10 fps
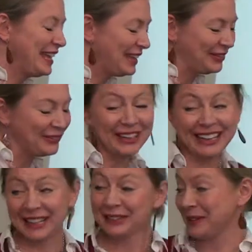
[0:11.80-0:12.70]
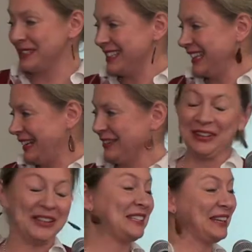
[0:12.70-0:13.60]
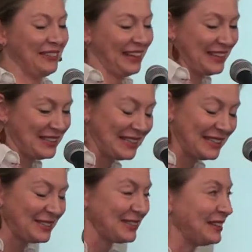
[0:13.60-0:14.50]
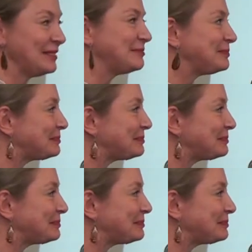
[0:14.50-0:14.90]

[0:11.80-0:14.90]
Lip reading: You were running a bit ahead of yourself, like you said, sorry.